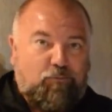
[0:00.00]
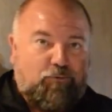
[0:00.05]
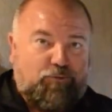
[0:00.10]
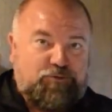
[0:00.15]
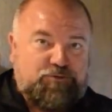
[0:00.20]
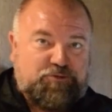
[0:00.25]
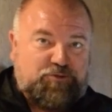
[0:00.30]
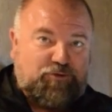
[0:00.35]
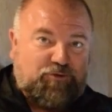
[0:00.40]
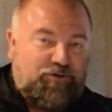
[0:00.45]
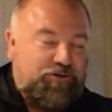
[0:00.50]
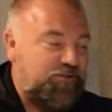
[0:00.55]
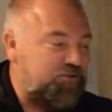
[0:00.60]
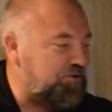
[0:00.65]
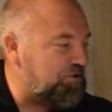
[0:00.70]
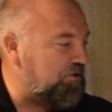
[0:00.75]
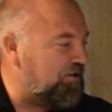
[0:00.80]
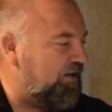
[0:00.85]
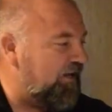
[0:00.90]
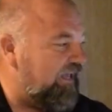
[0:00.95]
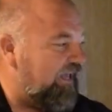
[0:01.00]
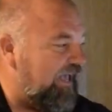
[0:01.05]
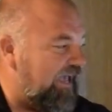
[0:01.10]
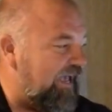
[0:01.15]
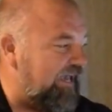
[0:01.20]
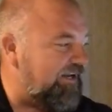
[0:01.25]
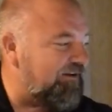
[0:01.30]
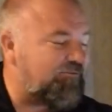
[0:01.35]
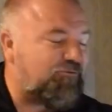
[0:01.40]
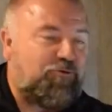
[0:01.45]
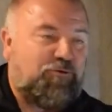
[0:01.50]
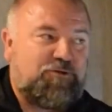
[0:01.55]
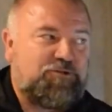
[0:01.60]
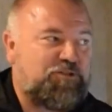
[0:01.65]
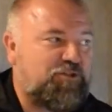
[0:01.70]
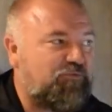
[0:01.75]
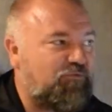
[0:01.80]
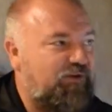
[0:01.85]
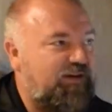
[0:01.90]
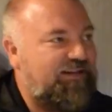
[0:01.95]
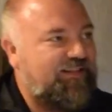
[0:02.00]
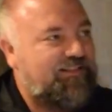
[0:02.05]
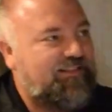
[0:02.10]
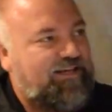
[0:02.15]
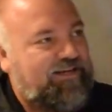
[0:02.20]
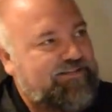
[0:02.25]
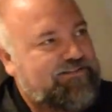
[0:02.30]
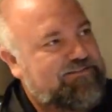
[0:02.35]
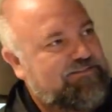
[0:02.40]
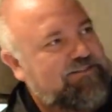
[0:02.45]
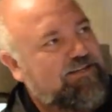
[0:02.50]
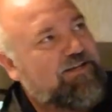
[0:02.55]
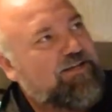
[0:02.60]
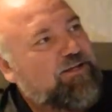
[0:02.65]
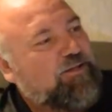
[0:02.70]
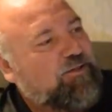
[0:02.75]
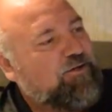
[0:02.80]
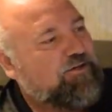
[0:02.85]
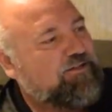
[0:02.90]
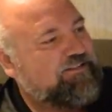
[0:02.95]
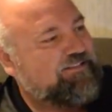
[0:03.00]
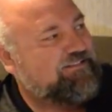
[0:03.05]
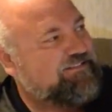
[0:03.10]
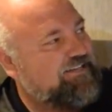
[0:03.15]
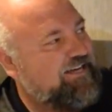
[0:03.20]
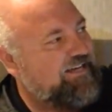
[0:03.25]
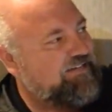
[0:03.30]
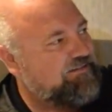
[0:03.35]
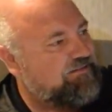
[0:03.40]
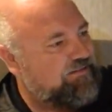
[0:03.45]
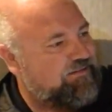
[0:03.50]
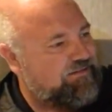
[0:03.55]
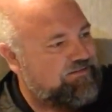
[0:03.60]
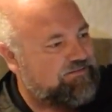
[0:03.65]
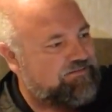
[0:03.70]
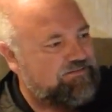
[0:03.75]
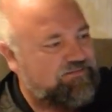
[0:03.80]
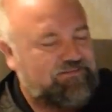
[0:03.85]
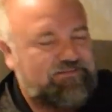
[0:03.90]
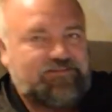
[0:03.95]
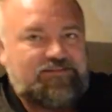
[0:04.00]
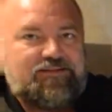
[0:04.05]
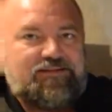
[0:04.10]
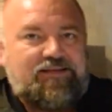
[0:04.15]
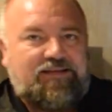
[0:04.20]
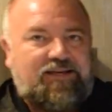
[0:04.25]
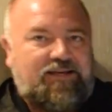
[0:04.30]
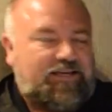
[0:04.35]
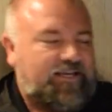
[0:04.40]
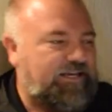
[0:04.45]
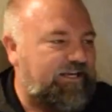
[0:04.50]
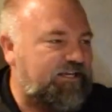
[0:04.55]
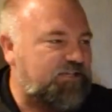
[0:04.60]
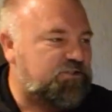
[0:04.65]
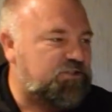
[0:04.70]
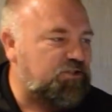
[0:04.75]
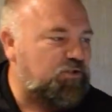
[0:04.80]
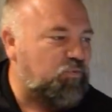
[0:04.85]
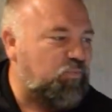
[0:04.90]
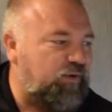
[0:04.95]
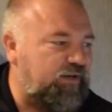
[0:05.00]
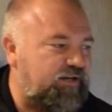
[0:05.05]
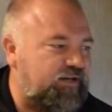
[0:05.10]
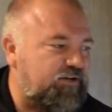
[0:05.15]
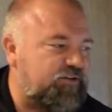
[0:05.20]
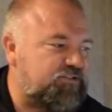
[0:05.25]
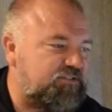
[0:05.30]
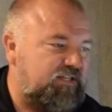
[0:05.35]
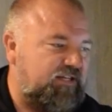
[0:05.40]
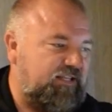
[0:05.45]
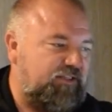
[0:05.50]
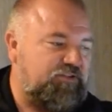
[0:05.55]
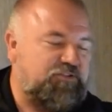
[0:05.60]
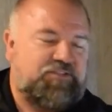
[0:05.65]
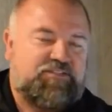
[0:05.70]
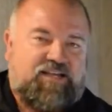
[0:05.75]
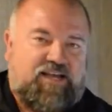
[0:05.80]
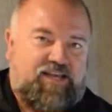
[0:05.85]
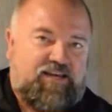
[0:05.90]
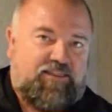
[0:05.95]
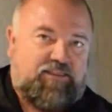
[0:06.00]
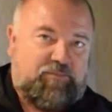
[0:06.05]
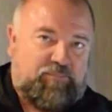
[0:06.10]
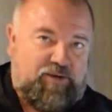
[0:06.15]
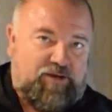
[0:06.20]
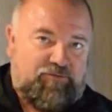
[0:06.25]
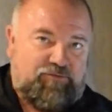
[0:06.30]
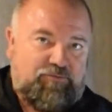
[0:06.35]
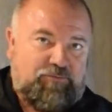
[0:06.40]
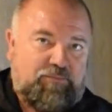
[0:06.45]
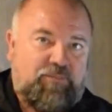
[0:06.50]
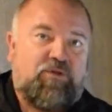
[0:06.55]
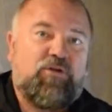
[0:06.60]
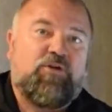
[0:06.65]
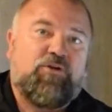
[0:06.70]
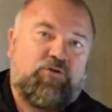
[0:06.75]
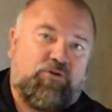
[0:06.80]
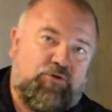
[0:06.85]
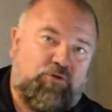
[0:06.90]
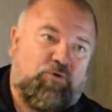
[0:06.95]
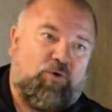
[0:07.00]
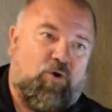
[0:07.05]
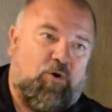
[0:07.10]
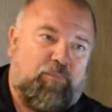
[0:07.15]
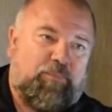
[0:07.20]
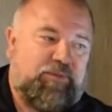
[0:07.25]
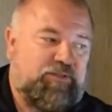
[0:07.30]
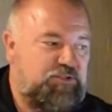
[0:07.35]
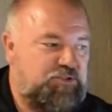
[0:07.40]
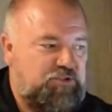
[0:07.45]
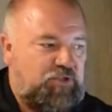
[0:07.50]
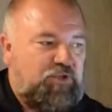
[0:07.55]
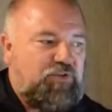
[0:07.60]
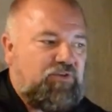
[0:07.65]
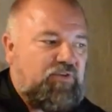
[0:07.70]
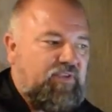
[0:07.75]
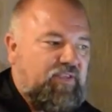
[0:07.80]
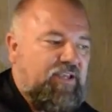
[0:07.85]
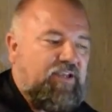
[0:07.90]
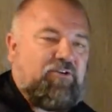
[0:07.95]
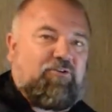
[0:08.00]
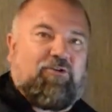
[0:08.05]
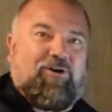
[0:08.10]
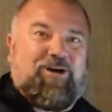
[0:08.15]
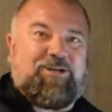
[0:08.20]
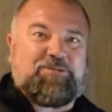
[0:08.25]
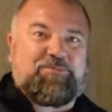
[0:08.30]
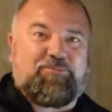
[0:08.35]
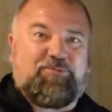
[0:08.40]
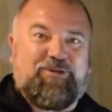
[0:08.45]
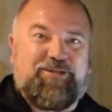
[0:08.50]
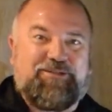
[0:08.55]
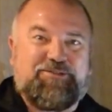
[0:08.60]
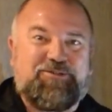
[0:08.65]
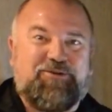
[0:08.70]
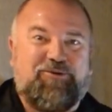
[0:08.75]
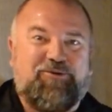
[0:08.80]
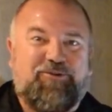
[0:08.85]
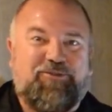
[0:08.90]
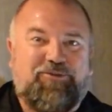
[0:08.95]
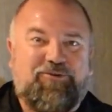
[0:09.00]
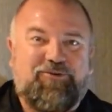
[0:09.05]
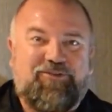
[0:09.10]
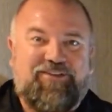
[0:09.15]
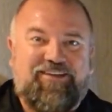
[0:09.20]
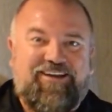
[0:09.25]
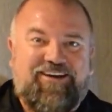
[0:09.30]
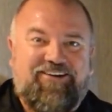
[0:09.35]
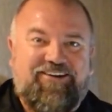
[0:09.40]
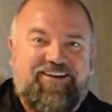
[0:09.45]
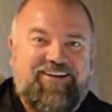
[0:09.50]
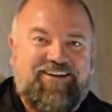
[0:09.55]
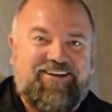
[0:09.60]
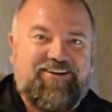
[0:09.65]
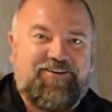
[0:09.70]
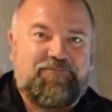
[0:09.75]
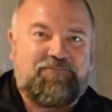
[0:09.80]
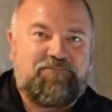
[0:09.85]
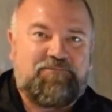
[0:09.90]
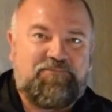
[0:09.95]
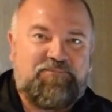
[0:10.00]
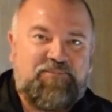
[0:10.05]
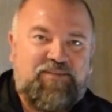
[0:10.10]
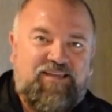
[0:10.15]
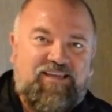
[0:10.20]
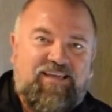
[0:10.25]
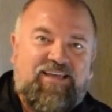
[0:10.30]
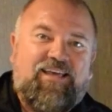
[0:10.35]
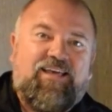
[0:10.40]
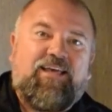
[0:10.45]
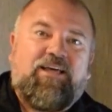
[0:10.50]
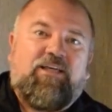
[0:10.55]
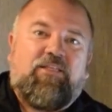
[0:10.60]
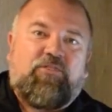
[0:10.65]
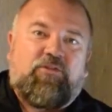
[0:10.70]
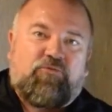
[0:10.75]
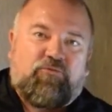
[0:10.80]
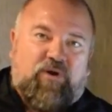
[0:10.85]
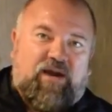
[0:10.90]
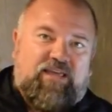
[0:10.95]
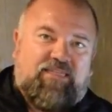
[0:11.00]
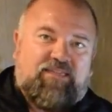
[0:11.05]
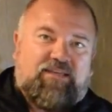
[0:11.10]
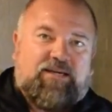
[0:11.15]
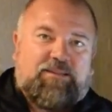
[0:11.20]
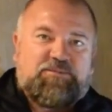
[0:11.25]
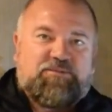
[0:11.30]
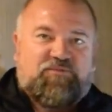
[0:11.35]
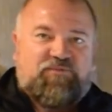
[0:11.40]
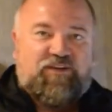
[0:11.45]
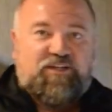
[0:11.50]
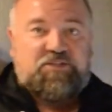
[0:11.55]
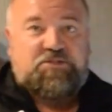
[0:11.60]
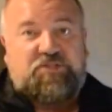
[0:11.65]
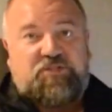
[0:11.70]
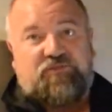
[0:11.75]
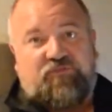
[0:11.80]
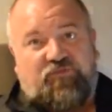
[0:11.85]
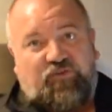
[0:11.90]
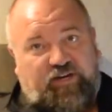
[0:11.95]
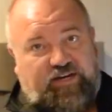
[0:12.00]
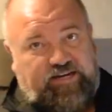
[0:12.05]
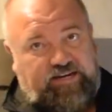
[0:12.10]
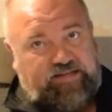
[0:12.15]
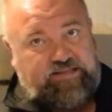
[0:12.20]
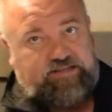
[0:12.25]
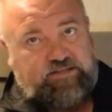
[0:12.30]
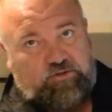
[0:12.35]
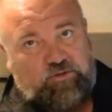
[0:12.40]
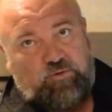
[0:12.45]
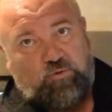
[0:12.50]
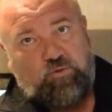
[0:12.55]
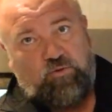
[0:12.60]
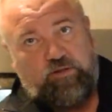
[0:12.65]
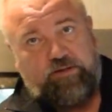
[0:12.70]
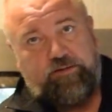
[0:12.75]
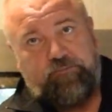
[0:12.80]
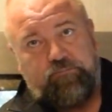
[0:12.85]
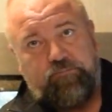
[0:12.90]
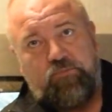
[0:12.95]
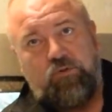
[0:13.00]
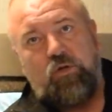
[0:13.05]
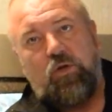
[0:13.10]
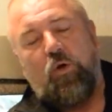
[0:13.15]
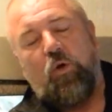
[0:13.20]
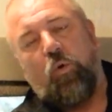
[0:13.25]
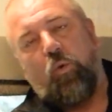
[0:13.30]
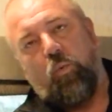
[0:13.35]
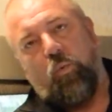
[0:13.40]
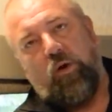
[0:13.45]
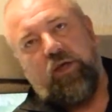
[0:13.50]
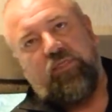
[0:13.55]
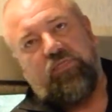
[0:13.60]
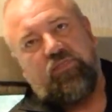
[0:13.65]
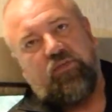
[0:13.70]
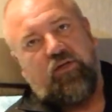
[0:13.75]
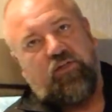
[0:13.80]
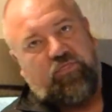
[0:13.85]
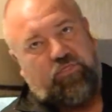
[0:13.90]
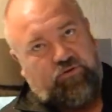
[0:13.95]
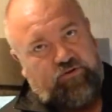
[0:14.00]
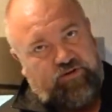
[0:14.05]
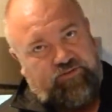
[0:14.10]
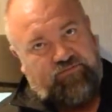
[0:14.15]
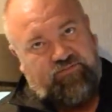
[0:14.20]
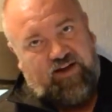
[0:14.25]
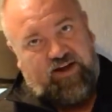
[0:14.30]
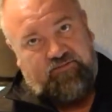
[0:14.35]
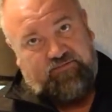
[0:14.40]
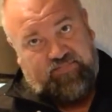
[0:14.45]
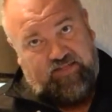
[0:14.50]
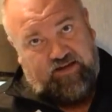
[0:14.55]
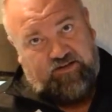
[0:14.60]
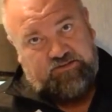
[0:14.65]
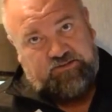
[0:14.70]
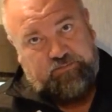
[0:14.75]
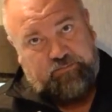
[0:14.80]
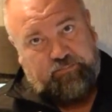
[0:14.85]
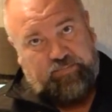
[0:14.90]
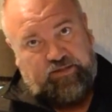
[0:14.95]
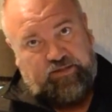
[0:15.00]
more storage and of course the reading lights. Look at the size of these. Each of the windows on either side of the bedroom do open so you can get cross breeze going through the area here. The Wraith comes featured for heating and cooling with a 35,000